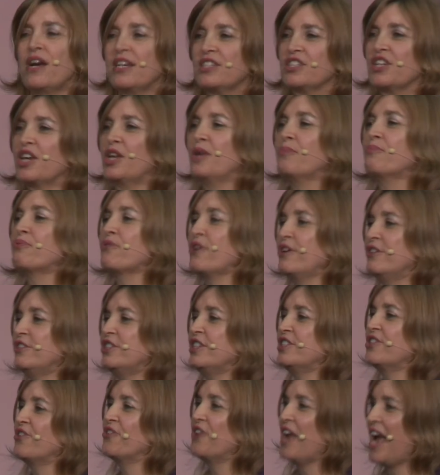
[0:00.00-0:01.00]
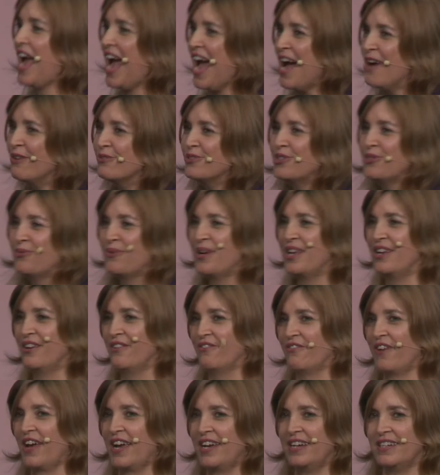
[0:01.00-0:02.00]
practical approaches on how to
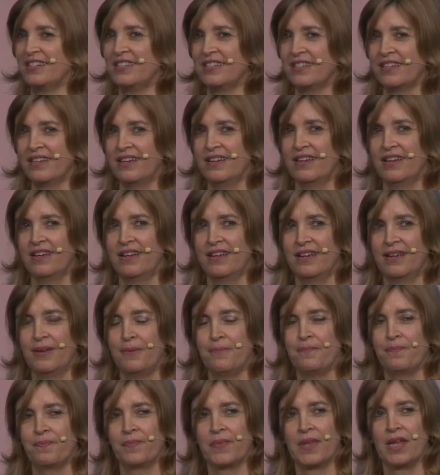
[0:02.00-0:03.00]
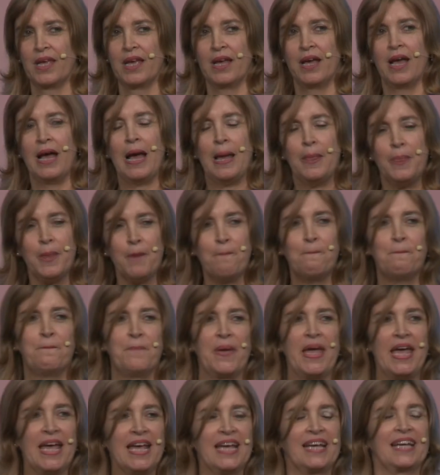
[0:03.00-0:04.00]
innovate. And the
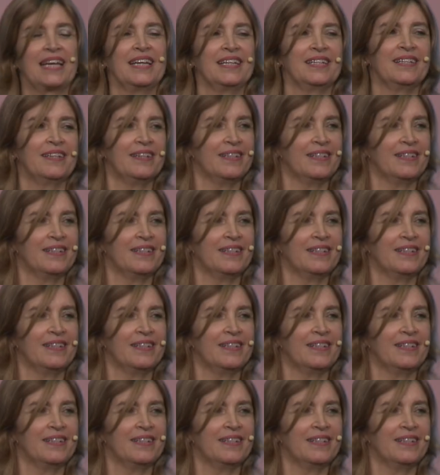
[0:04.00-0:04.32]
big